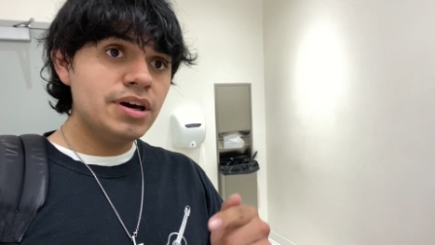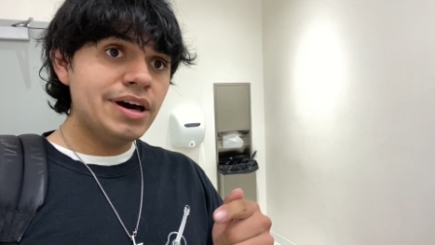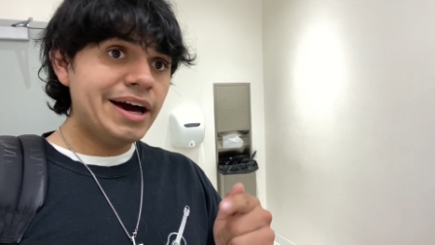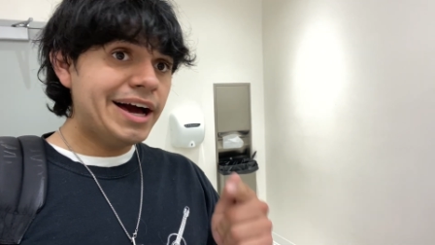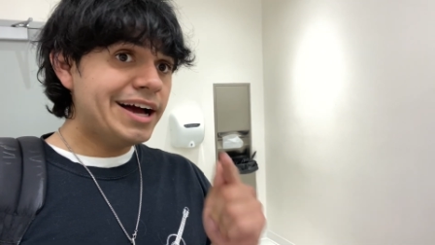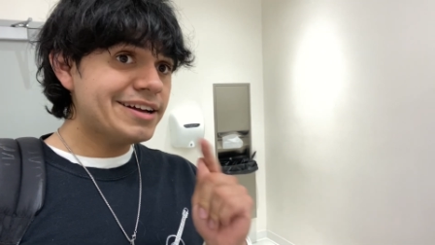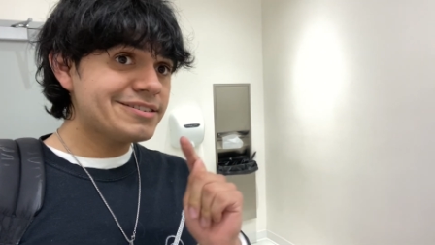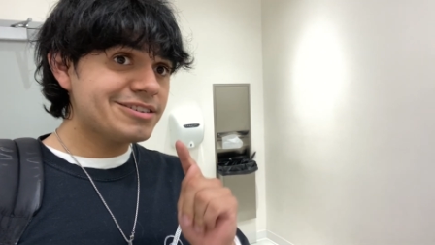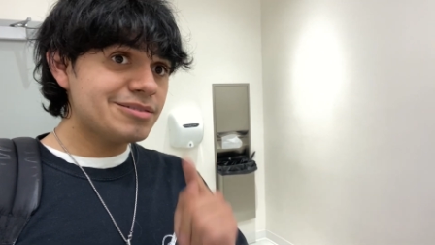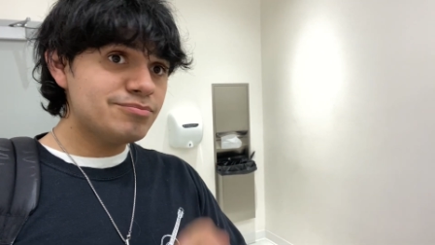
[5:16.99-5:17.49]
a
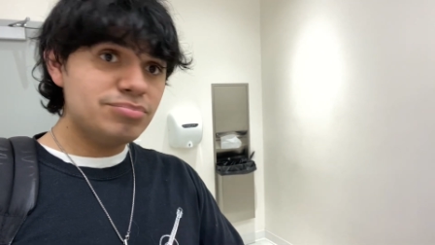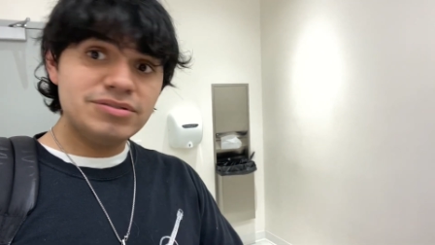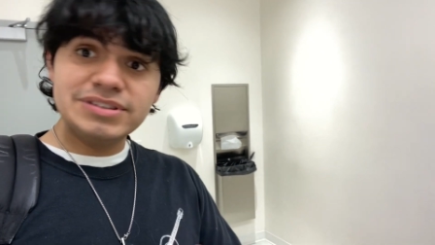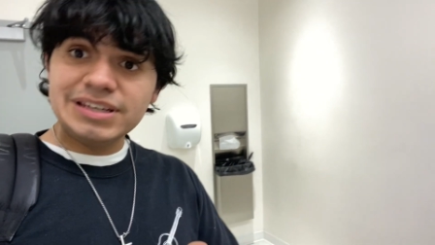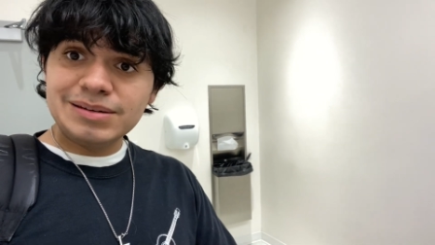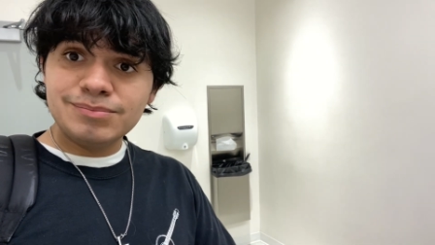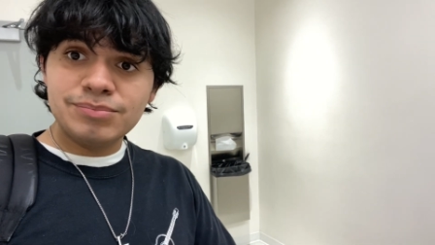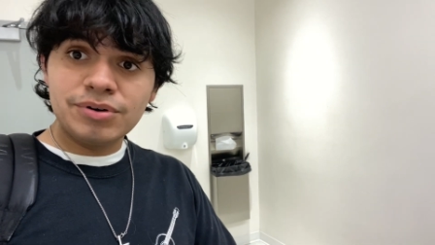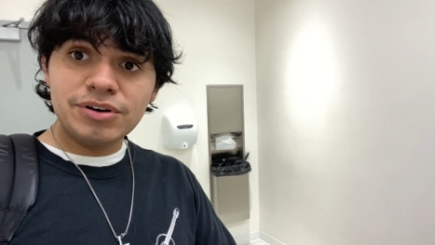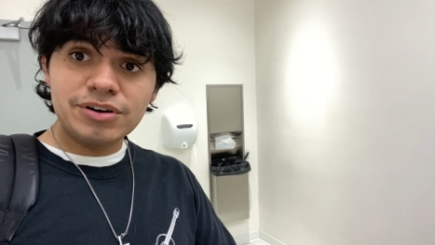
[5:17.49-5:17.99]

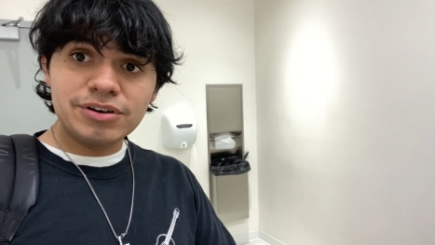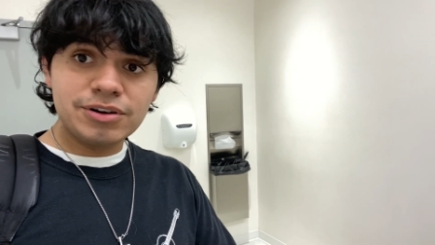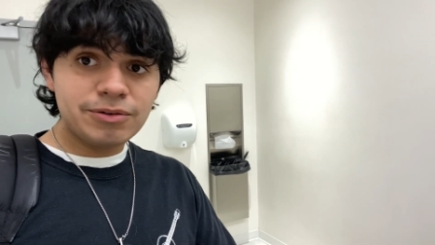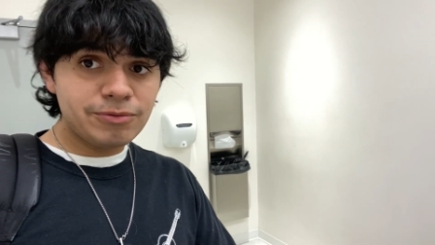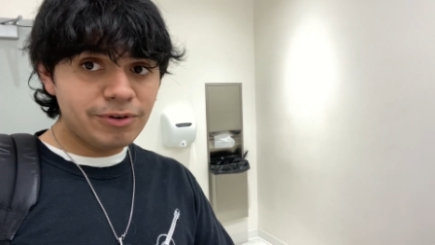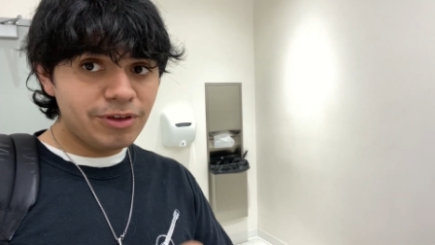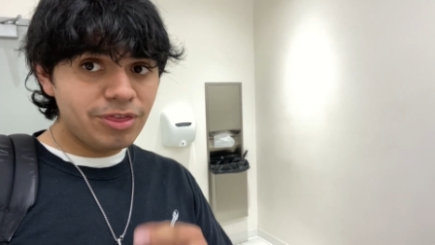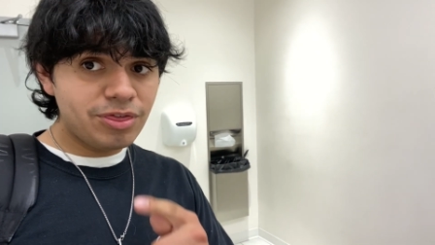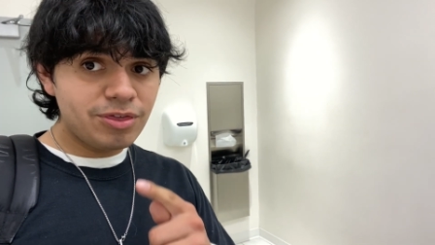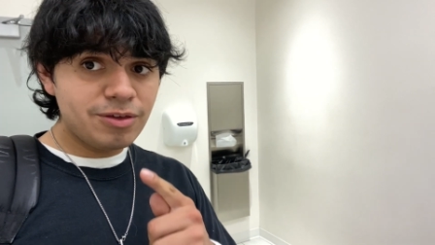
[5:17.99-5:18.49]
trampoline park
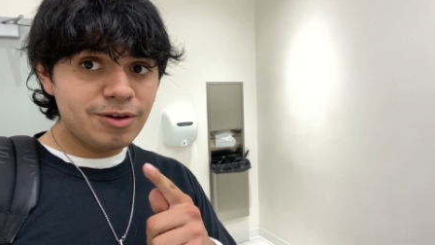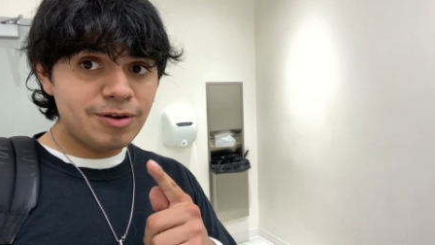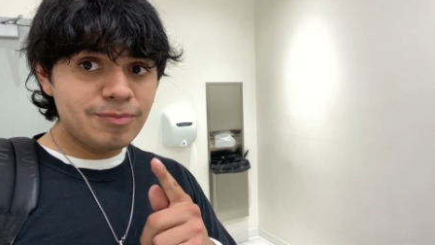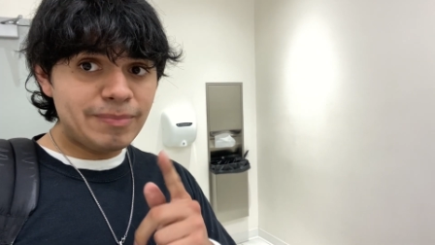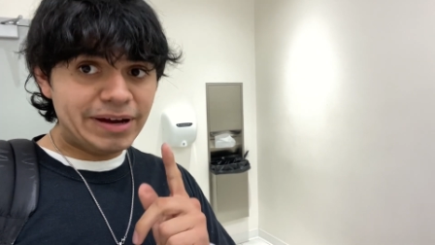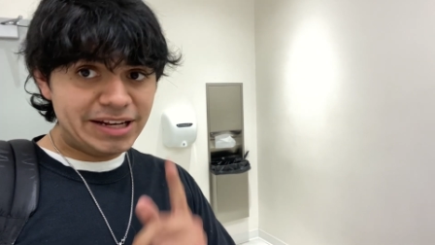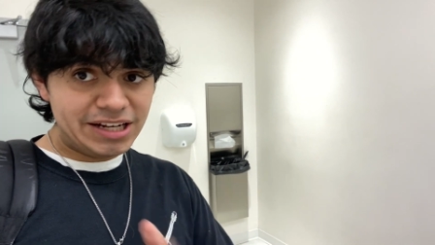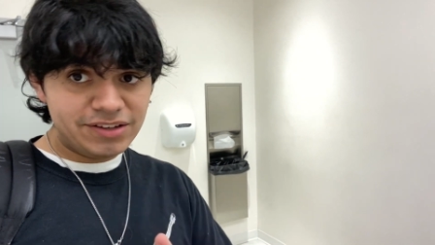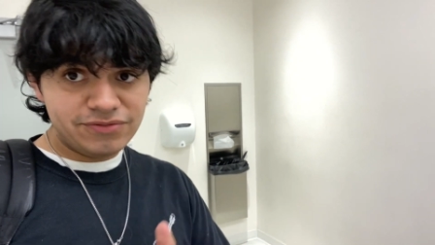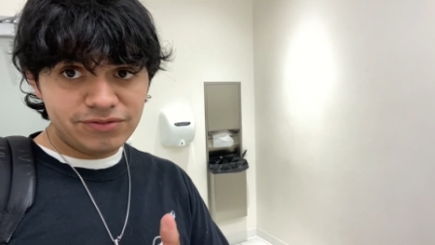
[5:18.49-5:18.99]
with
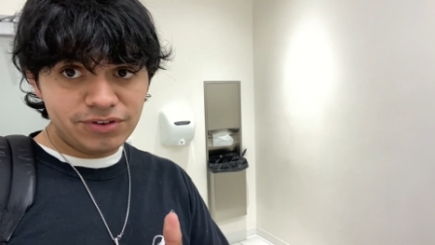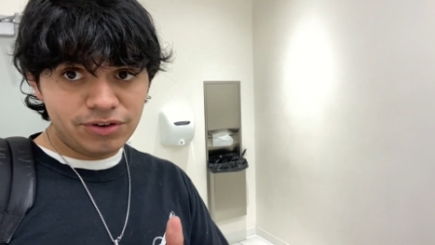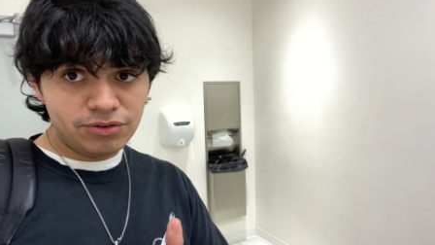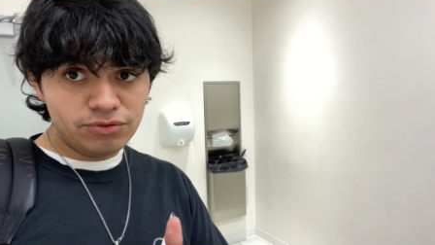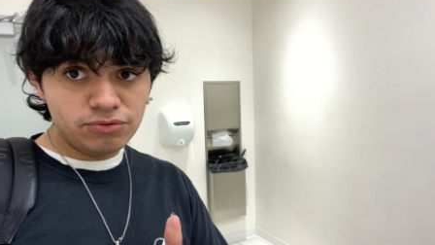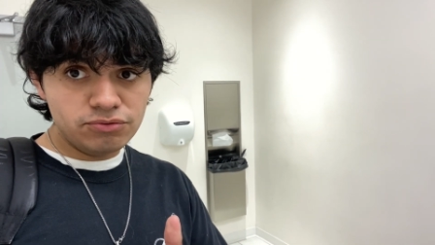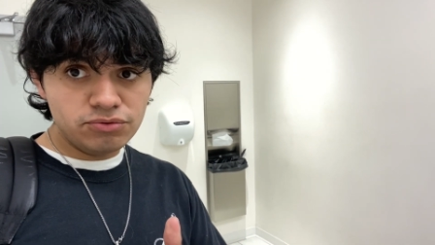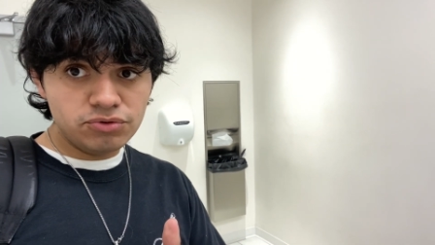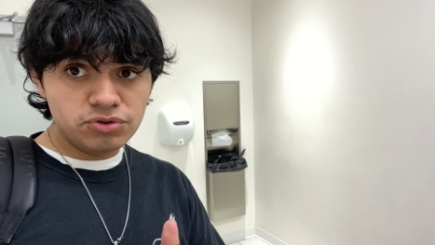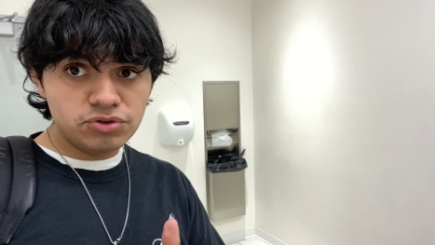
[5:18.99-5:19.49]
my nephew,
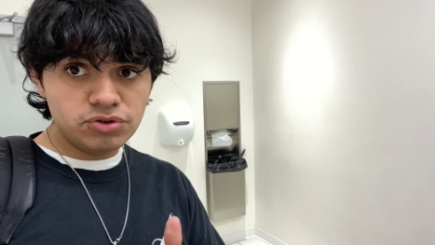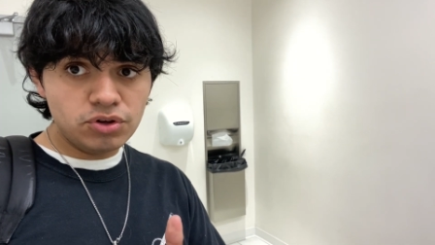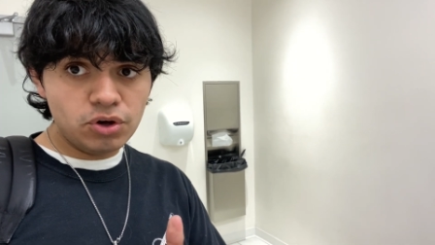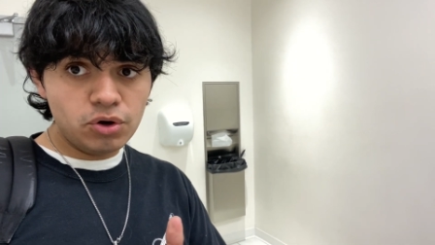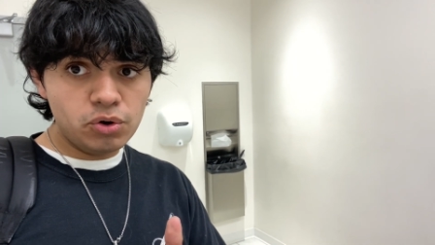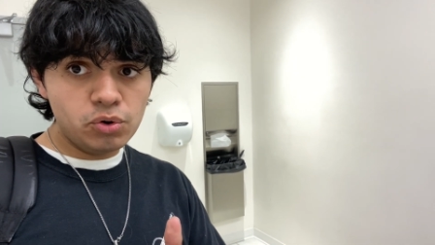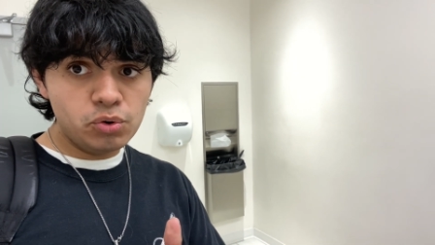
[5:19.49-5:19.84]
so